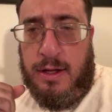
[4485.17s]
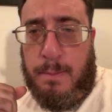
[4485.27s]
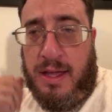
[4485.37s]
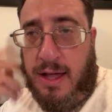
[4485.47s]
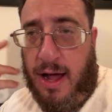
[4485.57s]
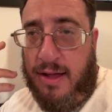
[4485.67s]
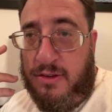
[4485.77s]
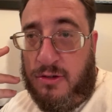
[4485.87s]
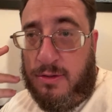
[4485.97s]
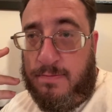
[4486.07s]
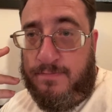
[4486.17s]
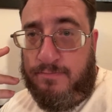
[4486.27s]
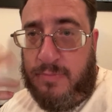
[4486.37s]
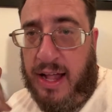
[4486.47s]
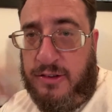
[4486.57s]
Because
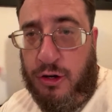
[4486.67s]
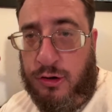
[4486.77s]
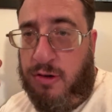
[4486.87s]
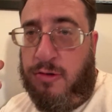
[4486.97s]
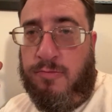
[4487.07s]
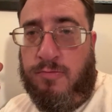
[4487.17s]
it's usually